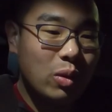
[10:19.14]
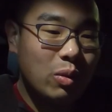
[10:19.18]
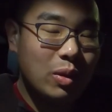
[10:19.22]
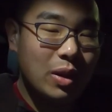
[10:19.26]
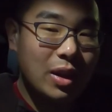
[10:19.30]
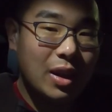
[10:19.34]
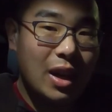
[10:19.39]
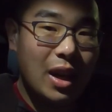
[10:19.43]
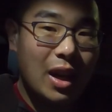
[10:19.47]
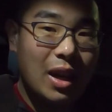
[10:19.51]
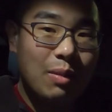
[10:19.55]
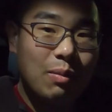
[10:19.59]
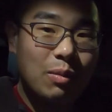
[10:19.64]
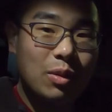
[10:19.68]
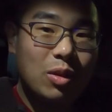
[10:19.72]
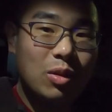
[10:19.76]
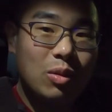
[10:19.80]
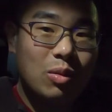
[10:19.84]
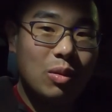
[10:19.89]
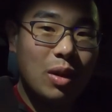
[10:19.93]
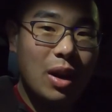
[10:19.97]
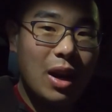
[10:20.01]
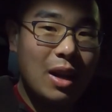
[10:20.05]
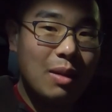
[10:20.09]
when we came
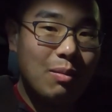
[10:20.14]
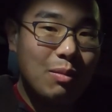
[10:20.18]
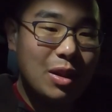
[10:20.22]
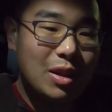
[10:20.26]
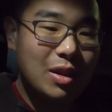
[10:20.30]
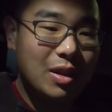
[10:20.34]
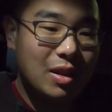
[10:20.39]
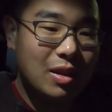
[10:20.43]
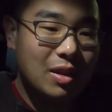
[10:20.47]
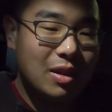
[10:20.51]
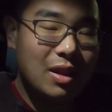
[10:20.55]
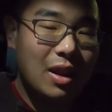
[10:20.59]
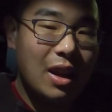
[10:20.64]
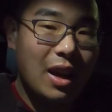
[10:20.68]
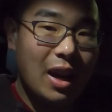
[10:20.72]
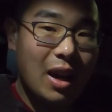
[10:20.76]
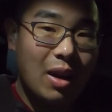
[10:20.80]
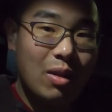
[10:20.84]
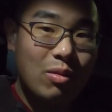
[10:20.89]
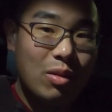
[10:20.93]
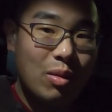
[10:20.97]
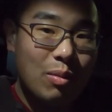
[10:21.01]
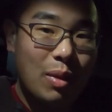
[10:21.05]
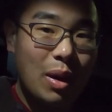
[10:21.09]
to Edmonton,
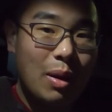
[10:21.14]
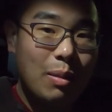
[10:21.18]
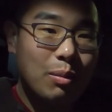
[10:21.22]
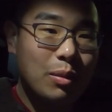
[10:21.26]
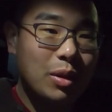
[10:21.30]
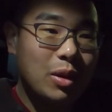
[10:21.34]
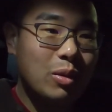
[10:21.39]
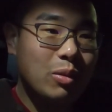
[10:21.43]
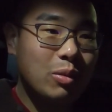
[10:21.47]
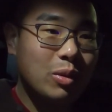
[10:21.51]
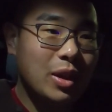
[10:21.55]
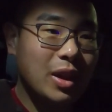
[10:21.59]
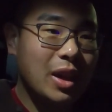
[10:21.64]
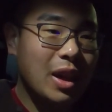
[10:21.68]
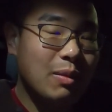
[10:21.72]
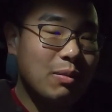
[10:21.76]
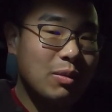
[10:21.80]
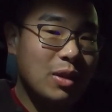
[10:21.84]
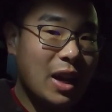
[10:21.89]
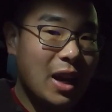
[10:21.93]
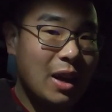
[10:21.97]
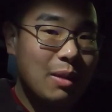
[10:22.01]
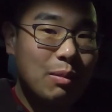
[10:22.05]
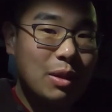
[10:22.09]
and remember we came
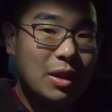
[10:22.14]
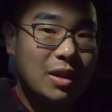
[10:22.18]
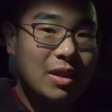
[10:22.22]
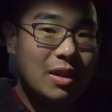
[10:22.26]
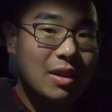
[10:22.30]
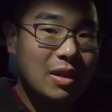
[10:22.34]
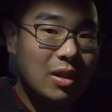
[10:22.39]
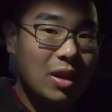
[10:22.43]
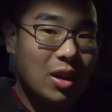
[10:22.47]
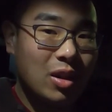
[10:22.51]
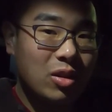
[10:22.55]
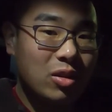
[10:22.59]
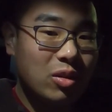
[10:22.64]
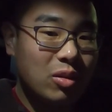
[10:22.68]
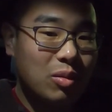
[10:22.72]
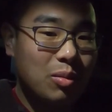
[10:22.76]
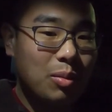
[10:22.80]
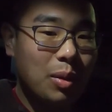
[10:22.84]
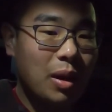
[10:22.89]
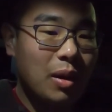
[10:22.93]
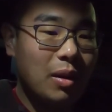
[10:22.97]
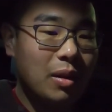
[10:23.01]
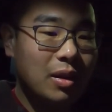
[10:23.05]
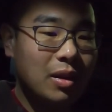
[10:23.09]
to Edmonton, not Sherwood
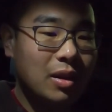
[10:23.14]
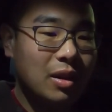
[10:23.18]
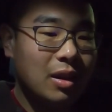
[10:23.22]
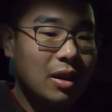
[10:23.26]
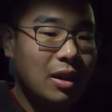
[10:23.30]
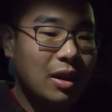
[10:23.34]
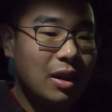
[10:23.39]
Park,